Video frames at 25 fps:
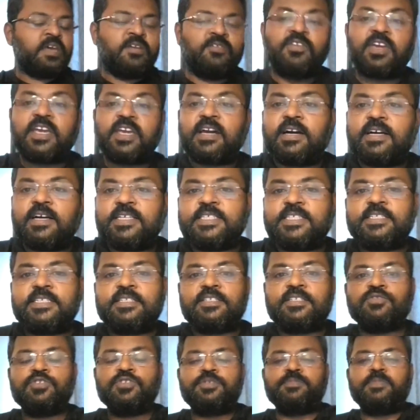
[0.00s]

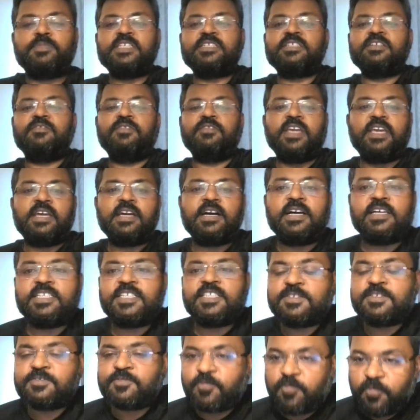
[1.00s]
Vikas. Toastmaster
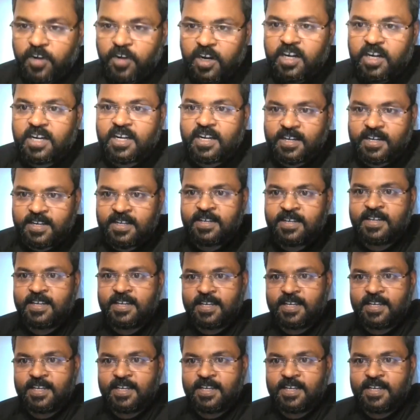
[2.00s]
Vikas, FLIRT